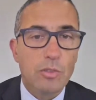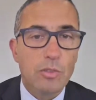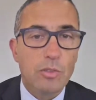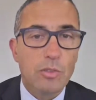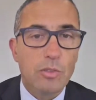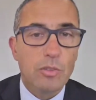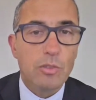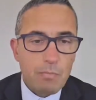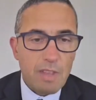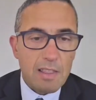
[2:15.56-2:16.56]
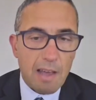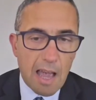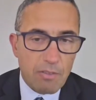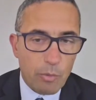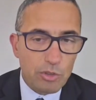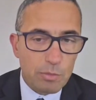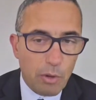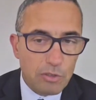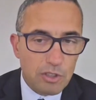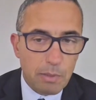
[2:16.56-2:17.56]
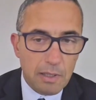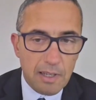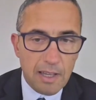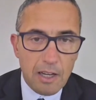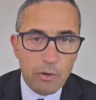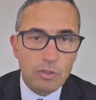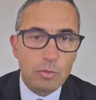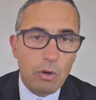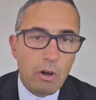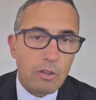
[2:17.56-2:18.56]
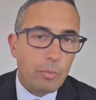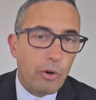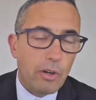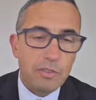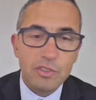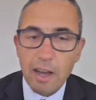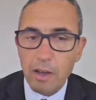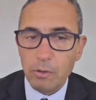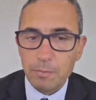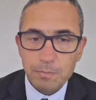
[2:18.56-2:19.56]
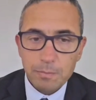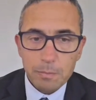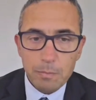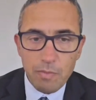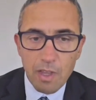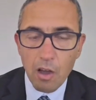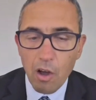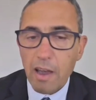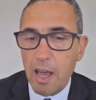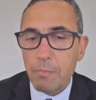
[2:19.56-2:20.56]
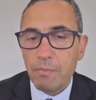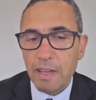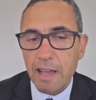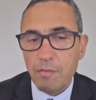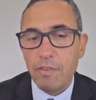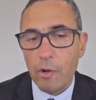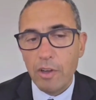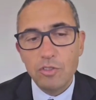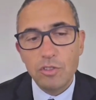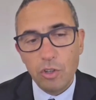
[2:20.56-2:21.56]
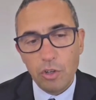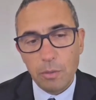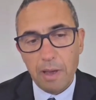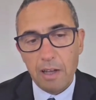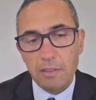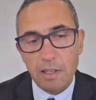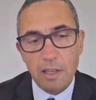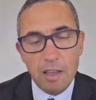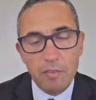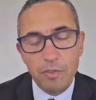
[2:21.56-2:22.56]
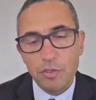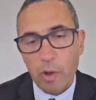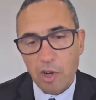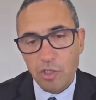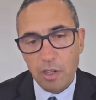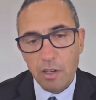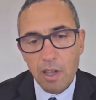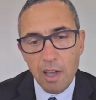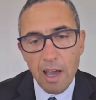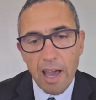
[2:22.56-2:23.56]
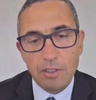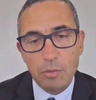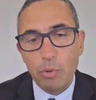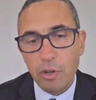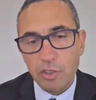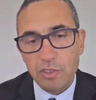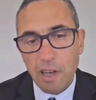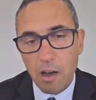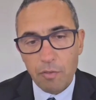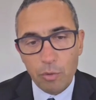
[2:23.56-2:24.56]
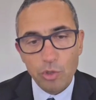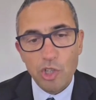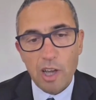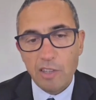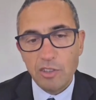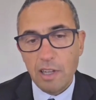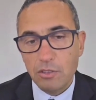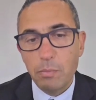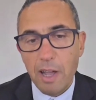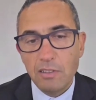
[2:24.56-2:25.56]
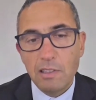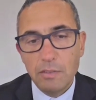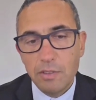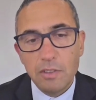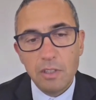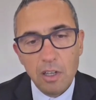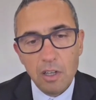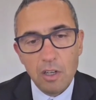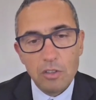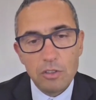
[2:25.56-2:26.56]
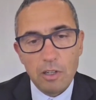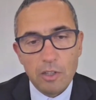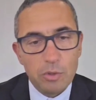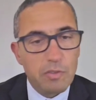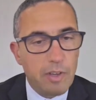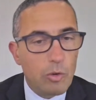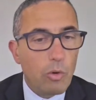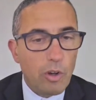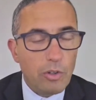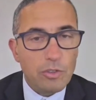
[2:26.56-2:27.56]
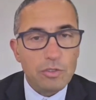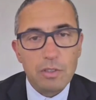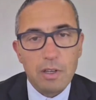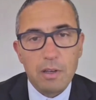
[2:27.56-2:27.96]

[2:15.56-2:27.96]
they have a responsibility here as well at the point of sale. Now, I am getting very concerned about the infrastructure at the point of sale for charging that is being delivered to electric vehicle owners.